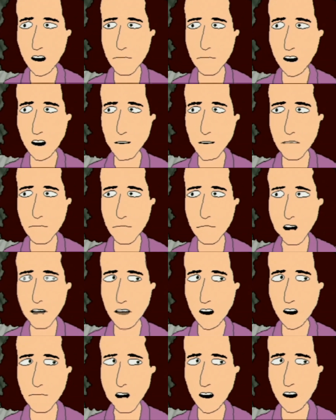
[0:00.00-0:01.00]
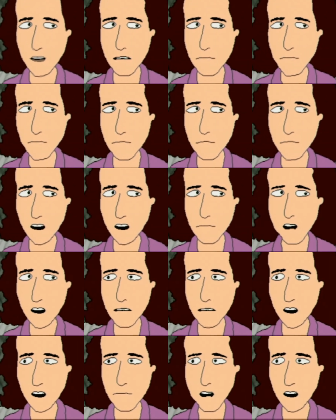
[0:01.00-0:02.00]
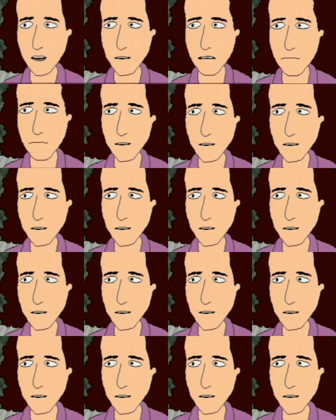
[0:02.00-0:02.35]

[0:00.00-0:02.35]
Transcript: normal to the point of they said I